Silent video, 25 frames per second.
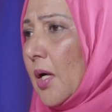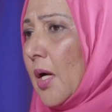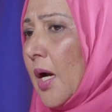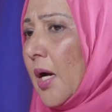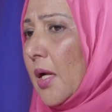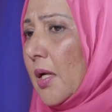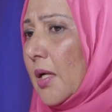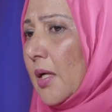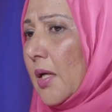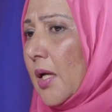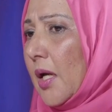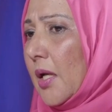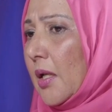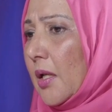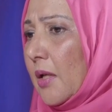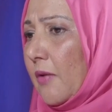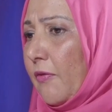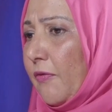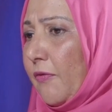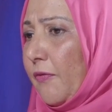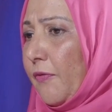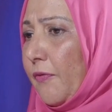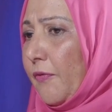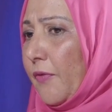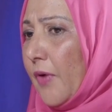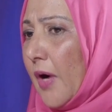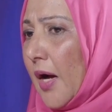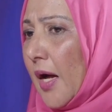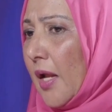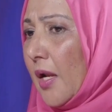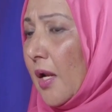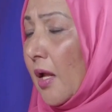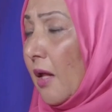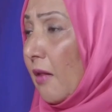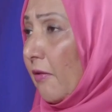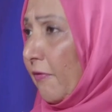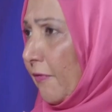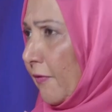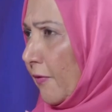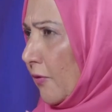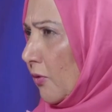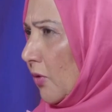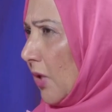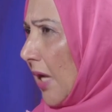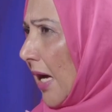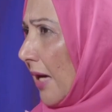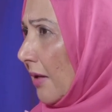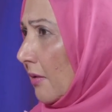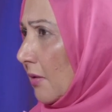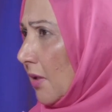kind of get halal food
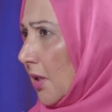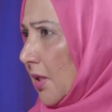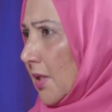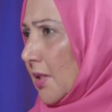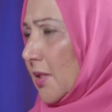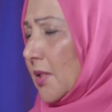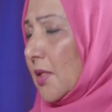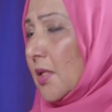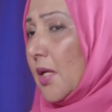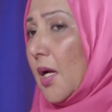outlets.